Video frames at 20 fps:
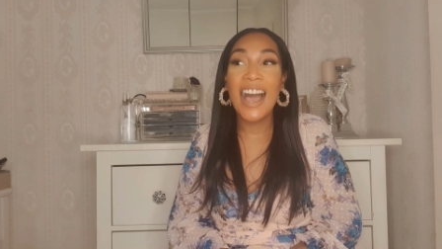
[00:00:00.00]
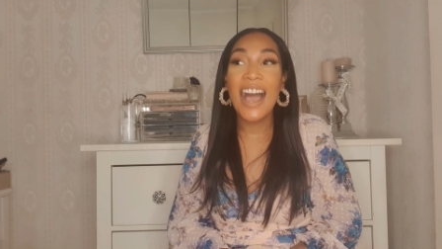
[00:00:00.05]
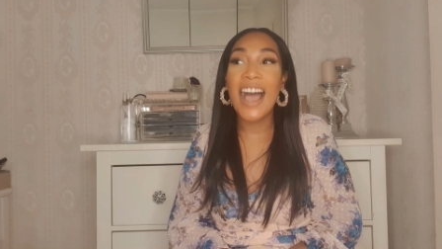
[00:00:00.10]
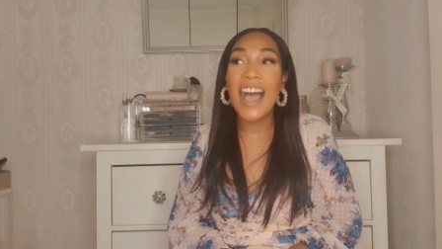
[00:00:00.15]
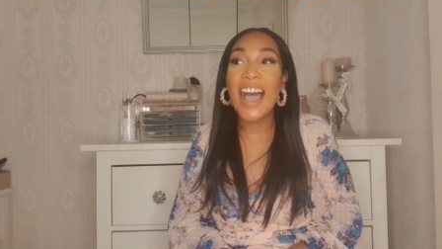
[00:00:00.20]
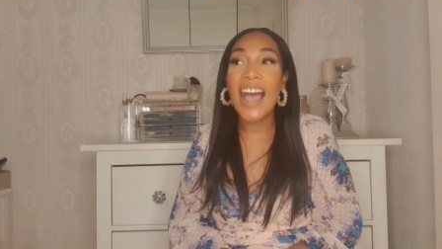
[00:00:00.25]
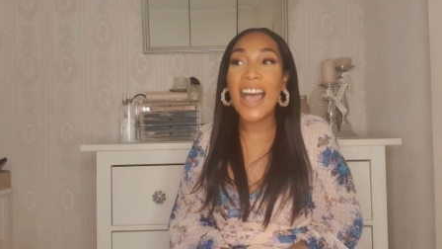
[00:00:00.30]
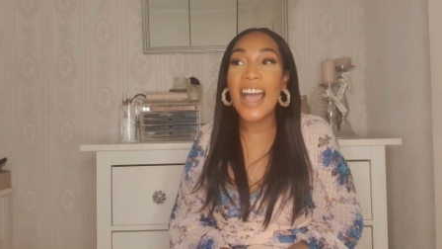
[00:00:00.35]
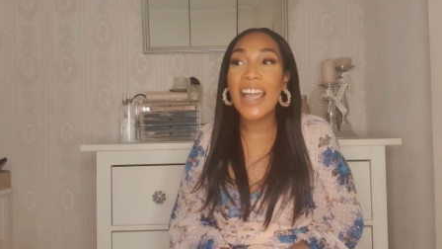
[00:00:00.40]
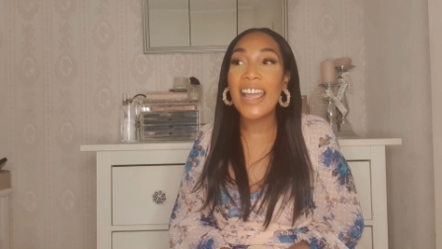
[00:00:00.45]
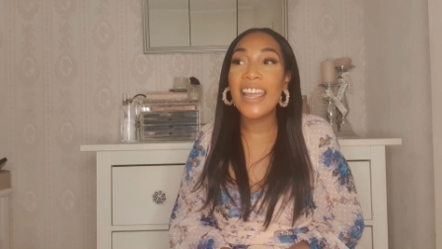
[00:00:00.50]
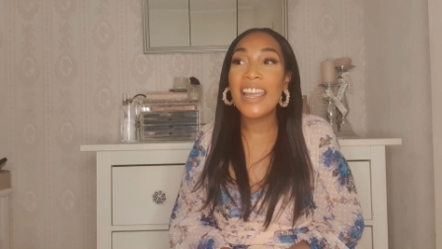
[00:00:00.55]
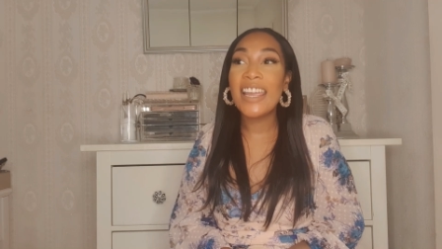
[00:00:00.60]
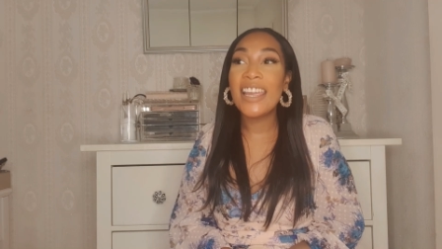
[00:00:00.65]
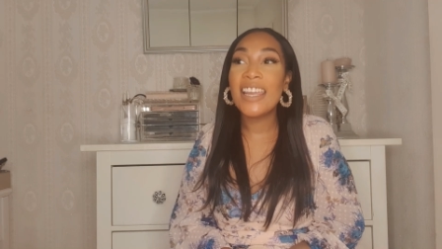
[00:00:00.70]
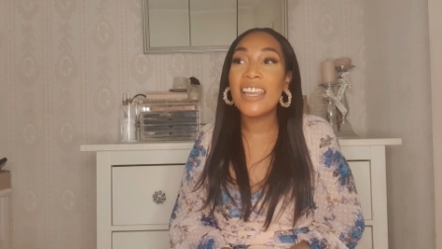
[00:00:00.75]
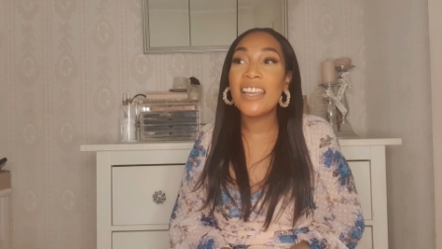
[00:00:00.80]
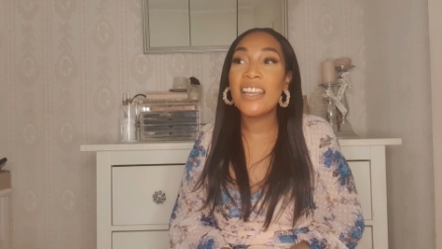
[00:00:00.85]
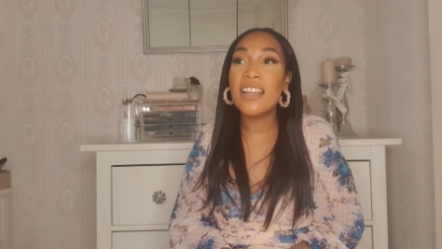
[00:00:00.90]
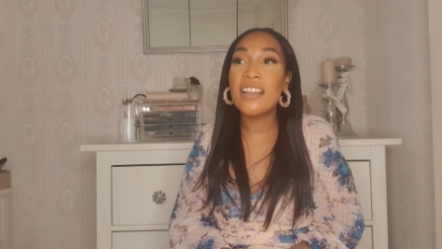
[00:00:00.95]

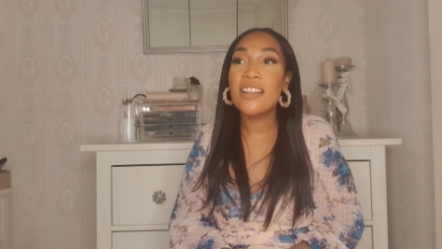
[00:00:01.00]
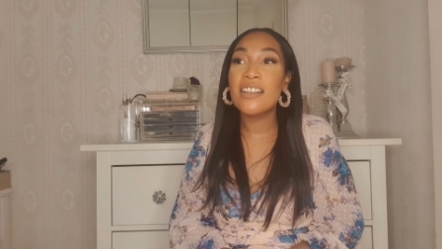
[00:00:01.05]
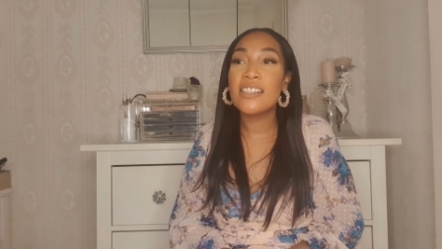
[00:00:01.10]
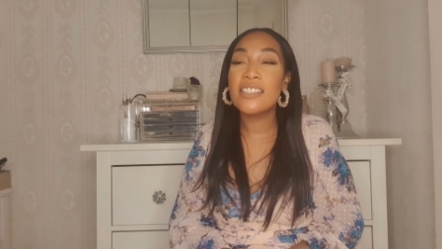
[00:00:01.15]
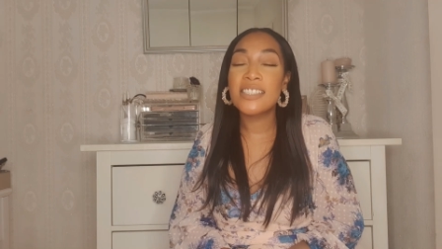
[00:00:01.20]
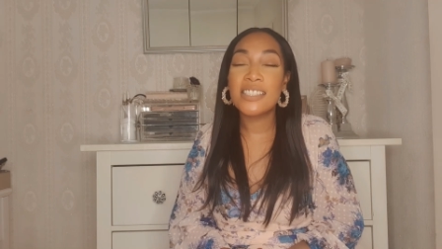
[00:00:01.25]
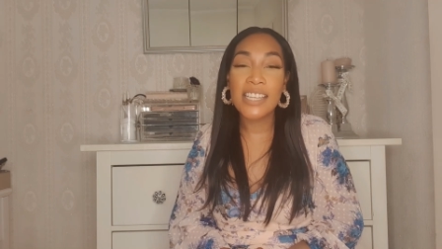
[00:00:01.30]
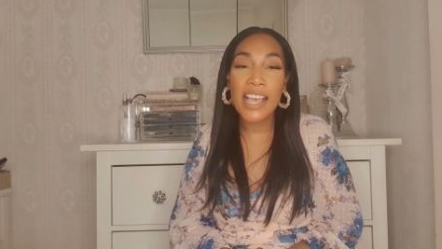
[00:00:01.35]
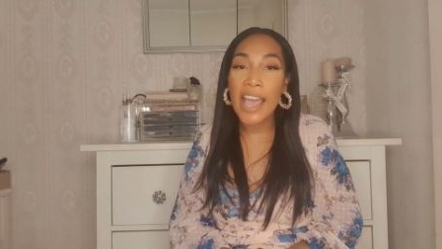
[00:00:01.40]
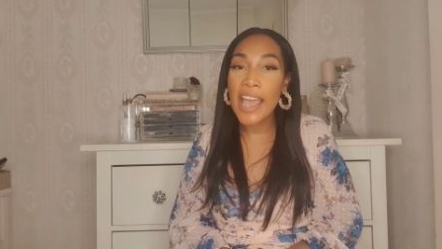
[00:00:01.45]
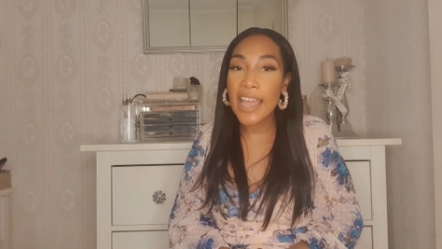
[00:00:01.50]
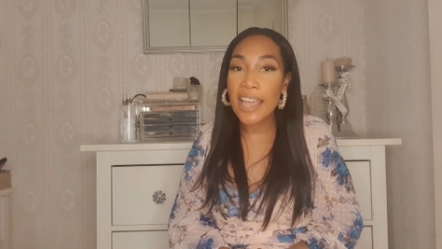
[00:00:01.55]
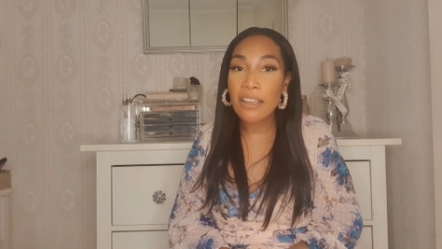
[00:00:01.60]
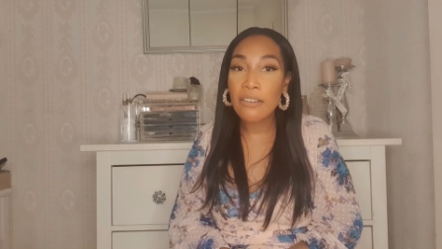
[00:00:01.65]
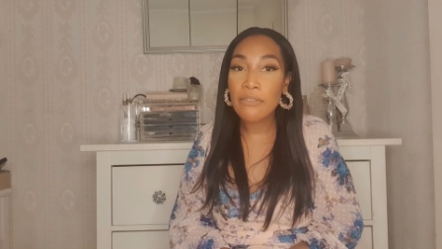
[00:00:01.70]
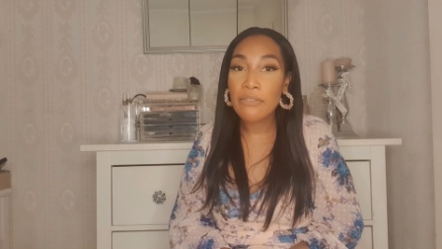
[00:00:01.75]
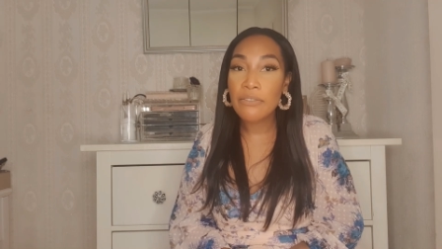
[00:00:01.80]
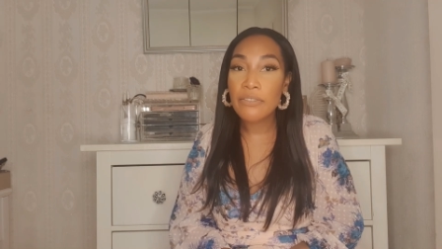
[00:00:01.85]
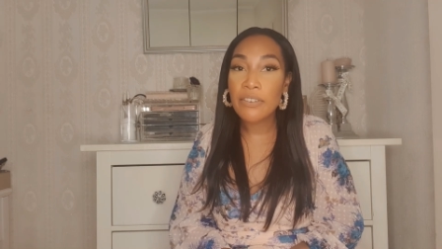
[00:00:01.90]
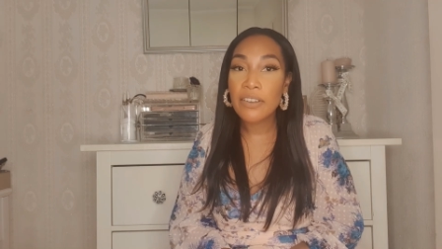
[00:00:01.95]
I
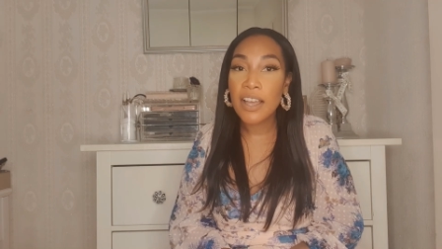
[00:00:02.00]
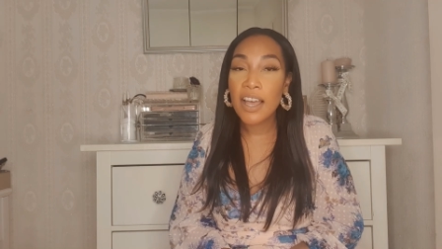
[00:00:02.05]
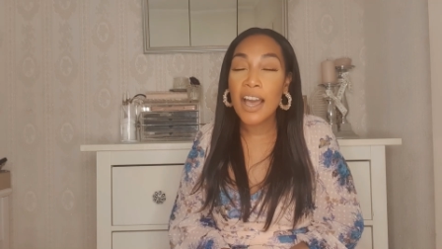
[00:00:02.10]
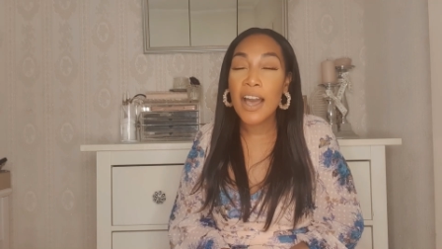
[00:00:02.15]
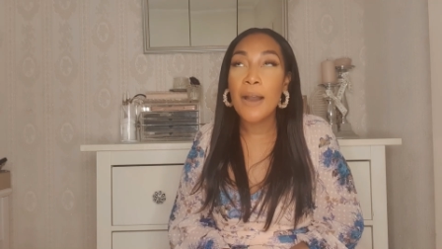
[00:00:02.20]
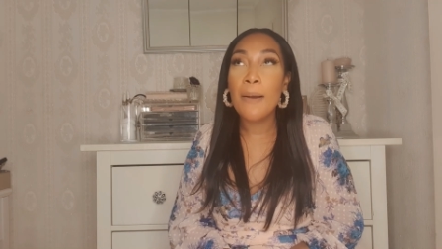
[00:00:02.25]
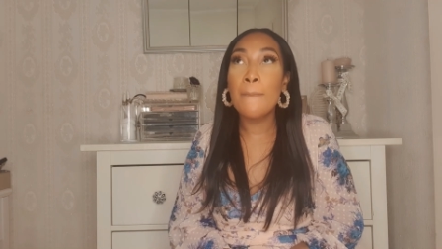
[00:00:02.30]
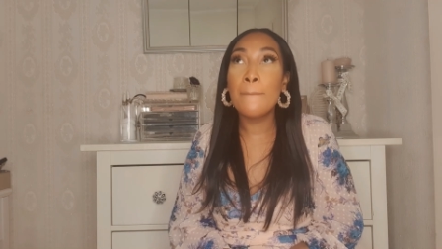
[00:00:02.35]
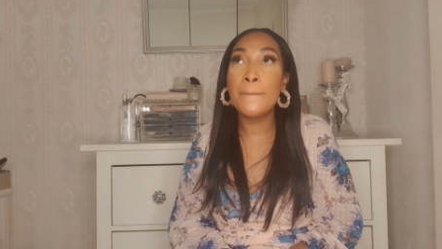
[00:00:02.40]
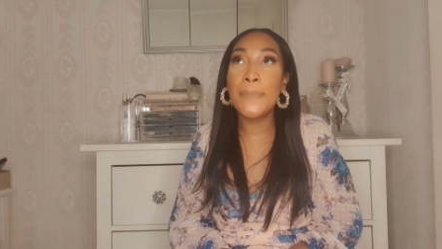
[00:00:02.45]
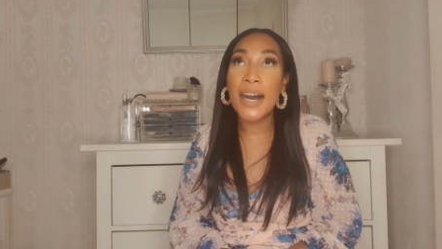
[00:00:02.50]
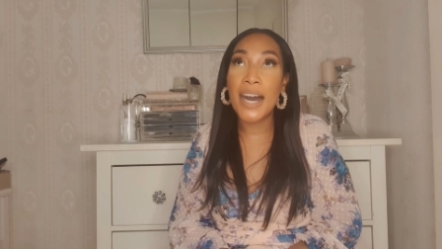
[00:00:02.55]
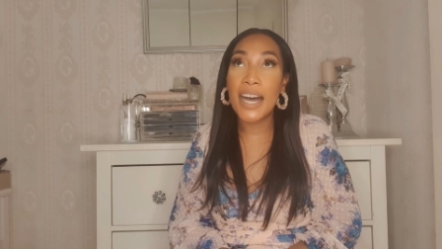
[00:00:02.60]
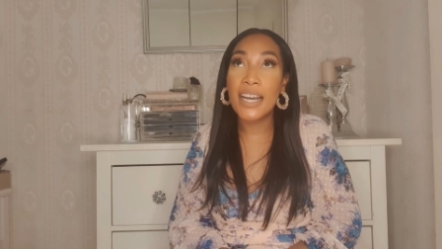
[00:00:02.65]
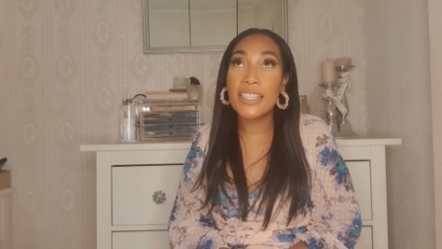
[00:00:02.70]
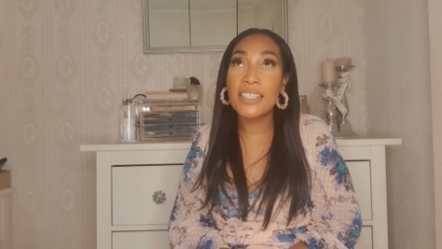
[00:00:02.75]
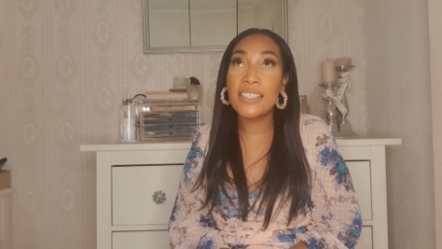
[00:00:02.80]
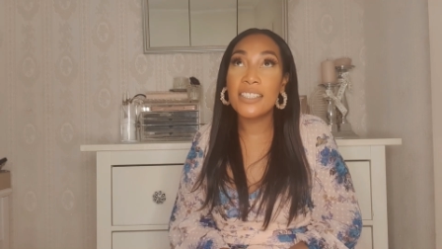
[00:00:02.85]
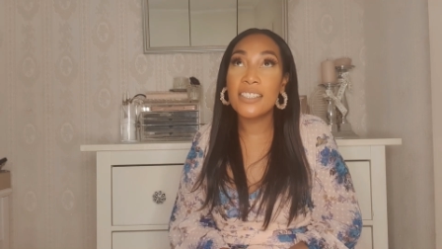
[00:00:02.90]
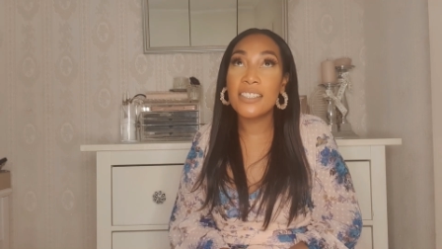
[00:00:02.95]
save,
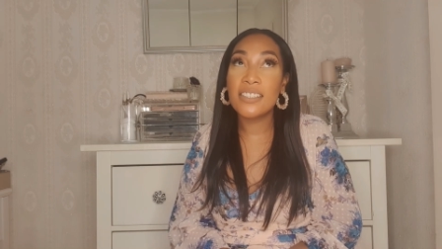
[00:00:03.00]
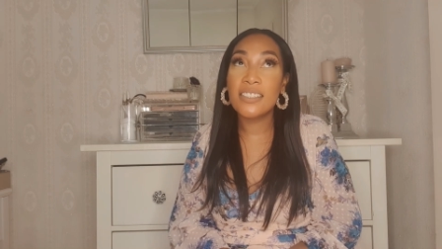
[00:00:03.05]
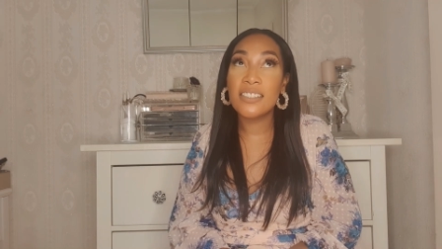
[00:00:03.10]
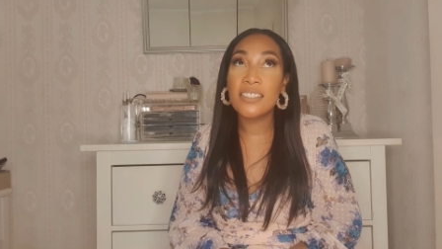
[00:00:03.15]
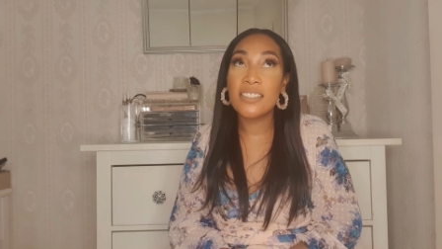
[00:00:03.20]
but